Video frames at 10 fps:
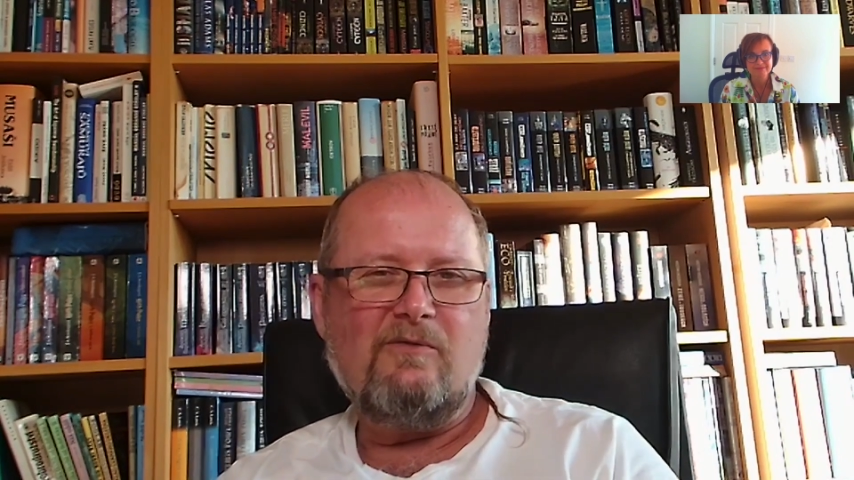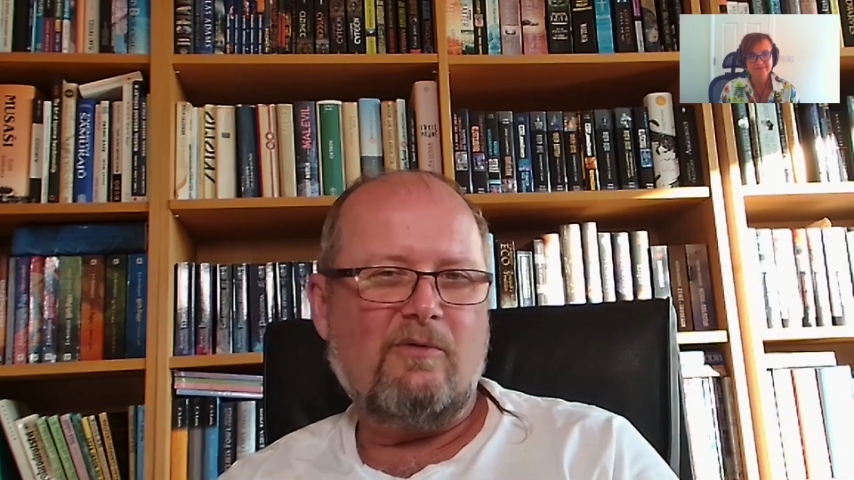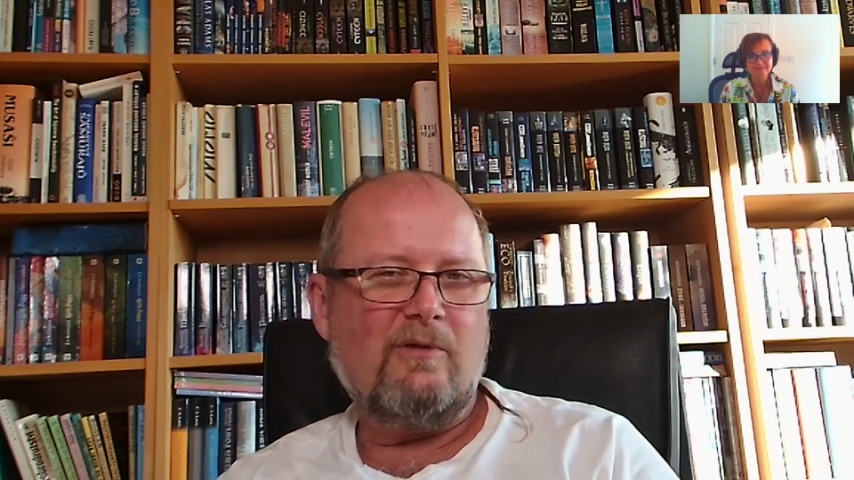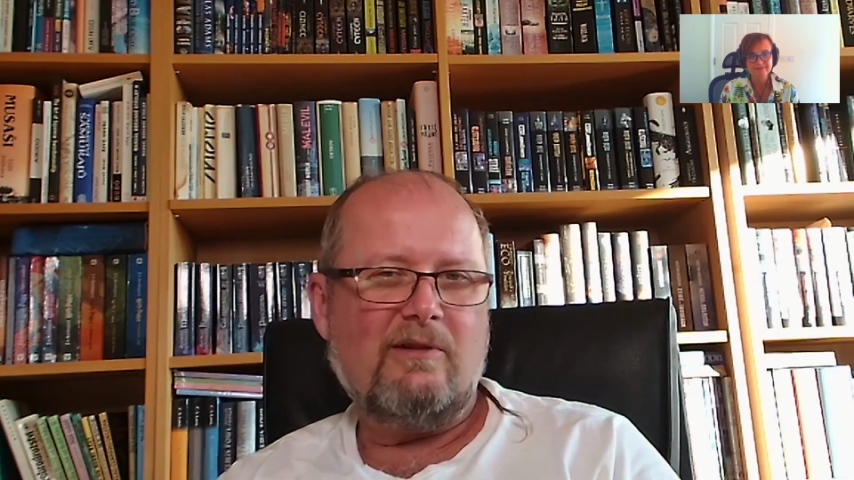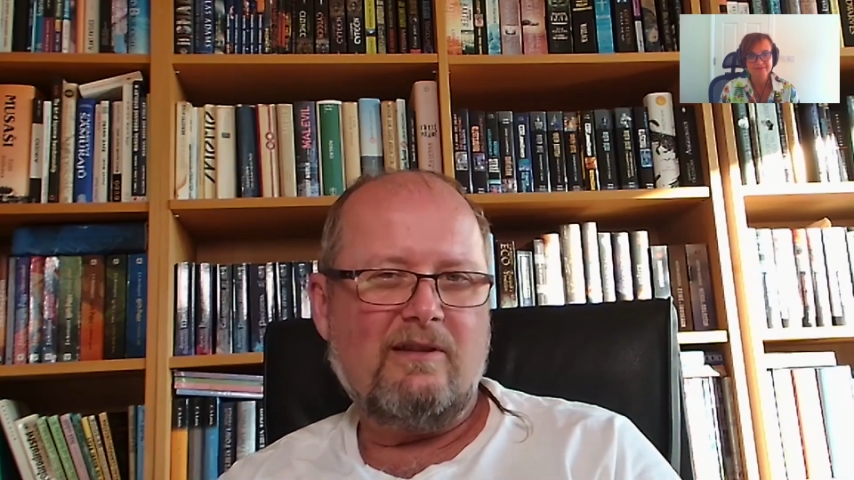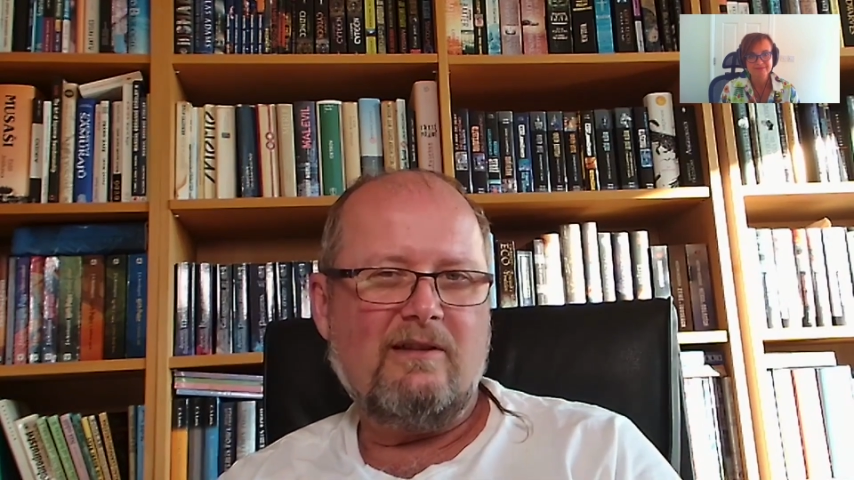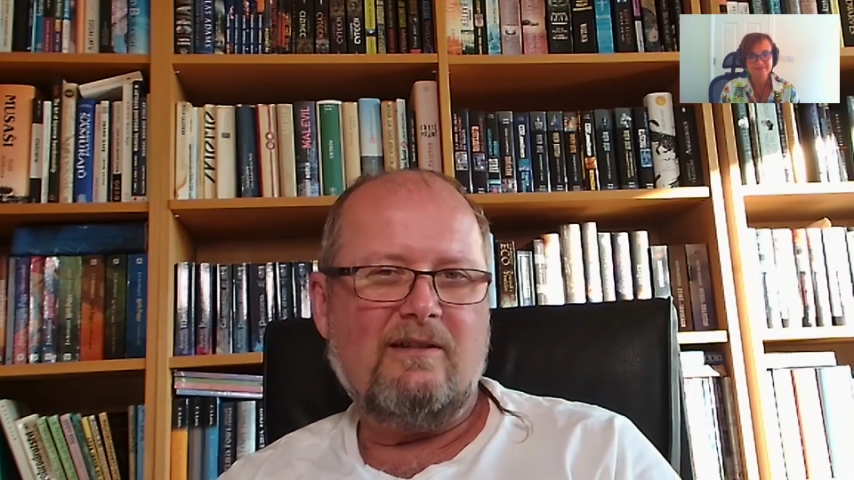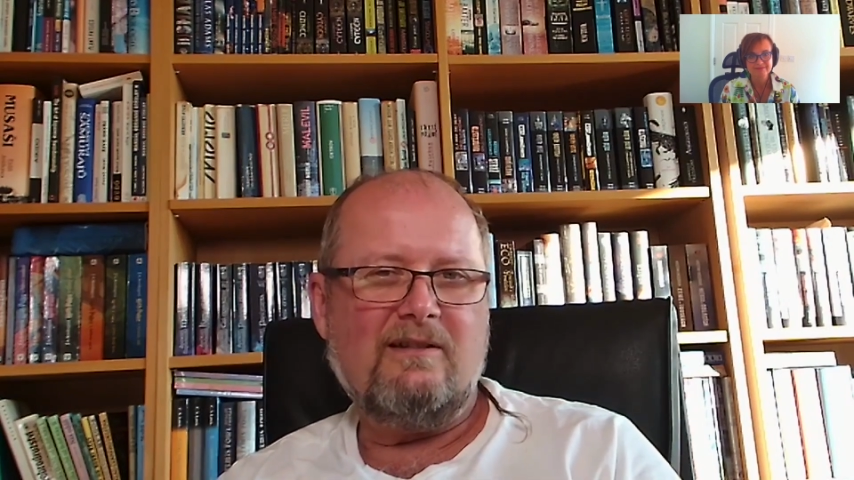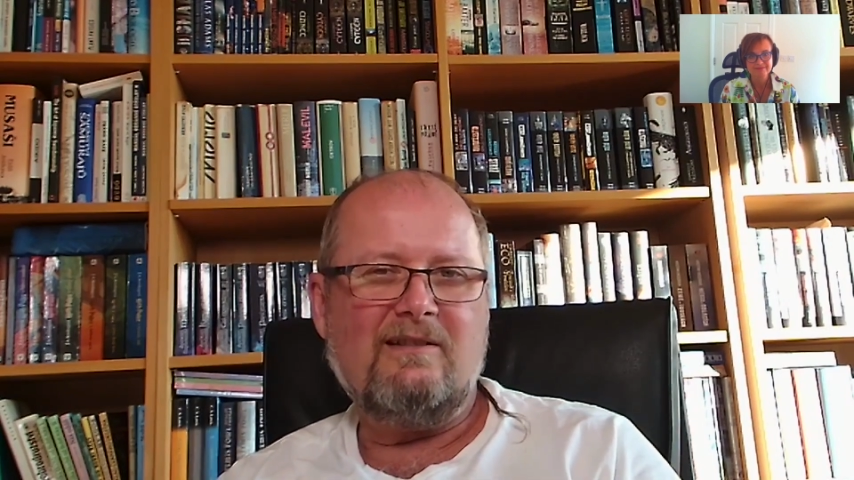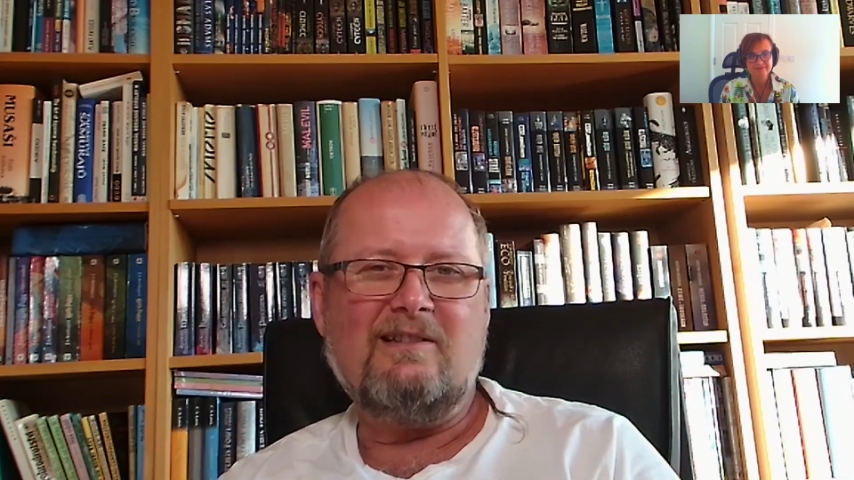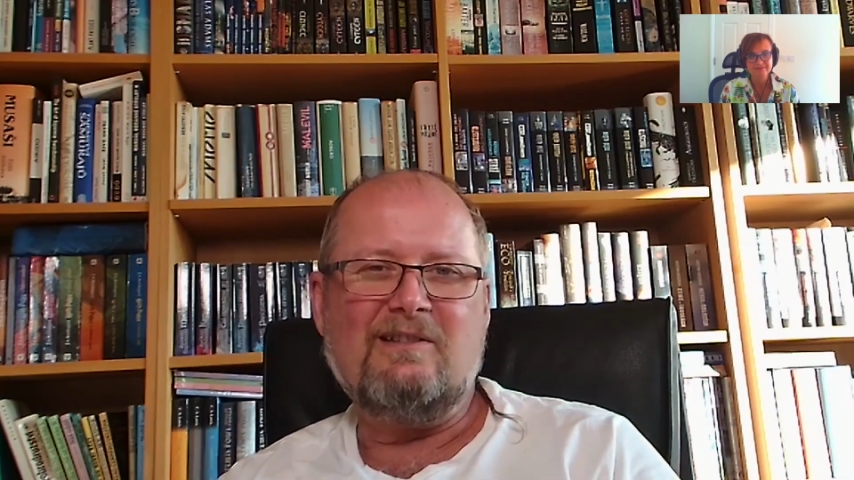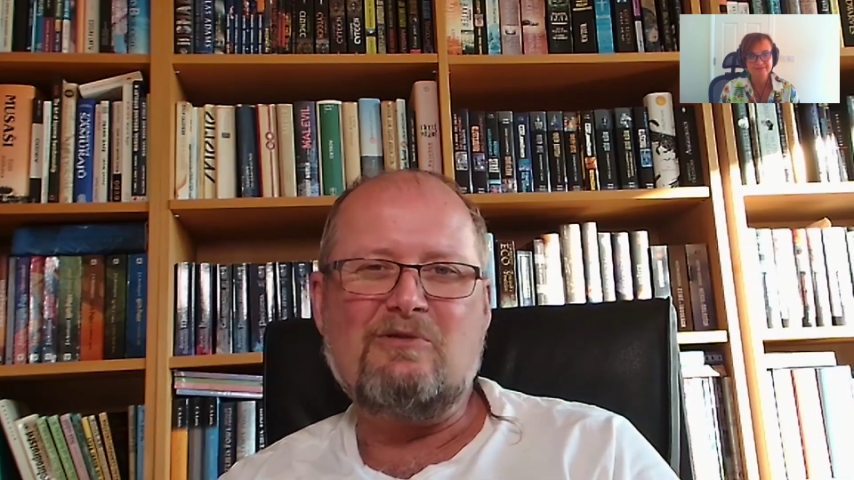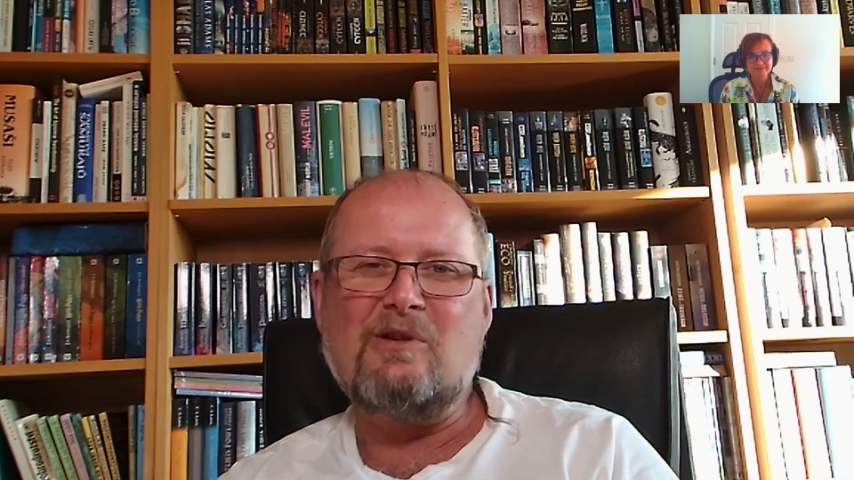for the